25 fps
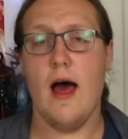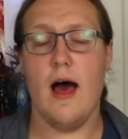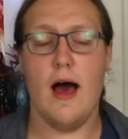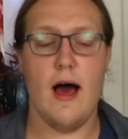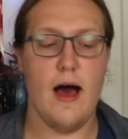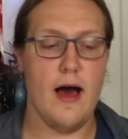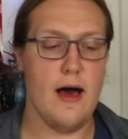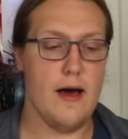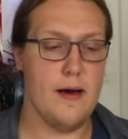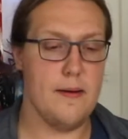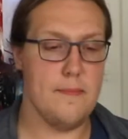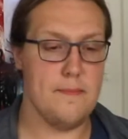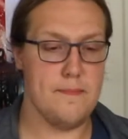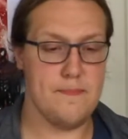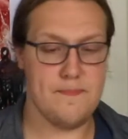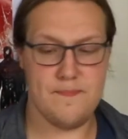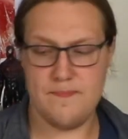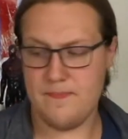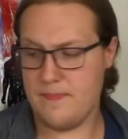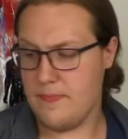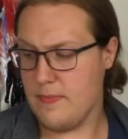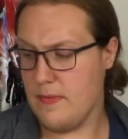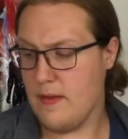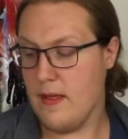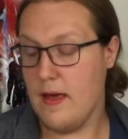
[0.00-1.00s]
And
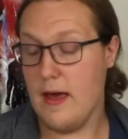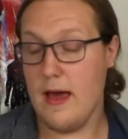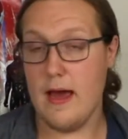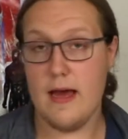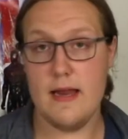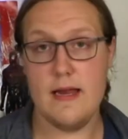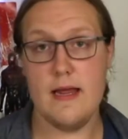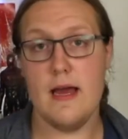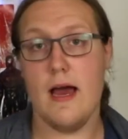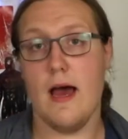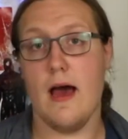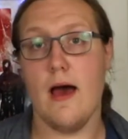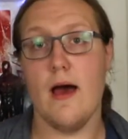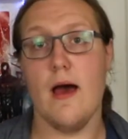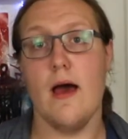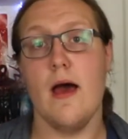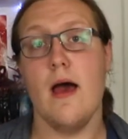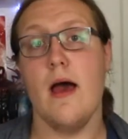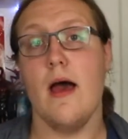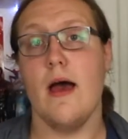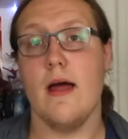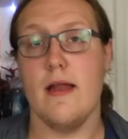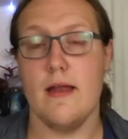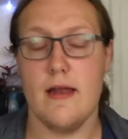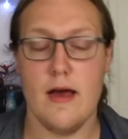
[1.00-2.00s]
yeah,
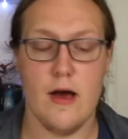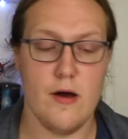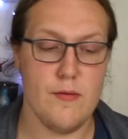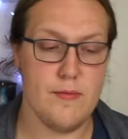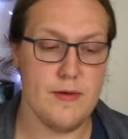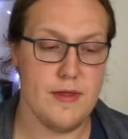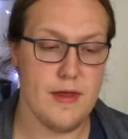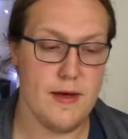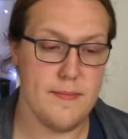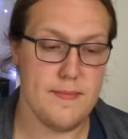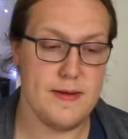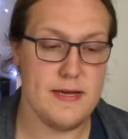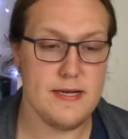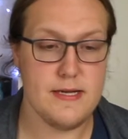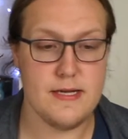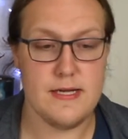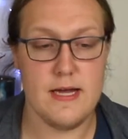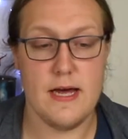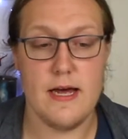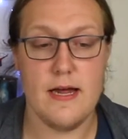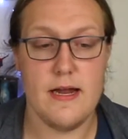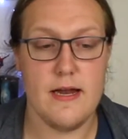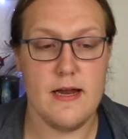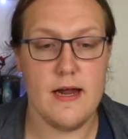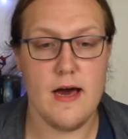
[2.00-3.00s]
now with that being
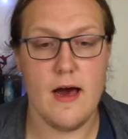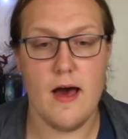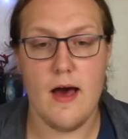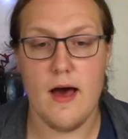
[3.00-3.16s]
said,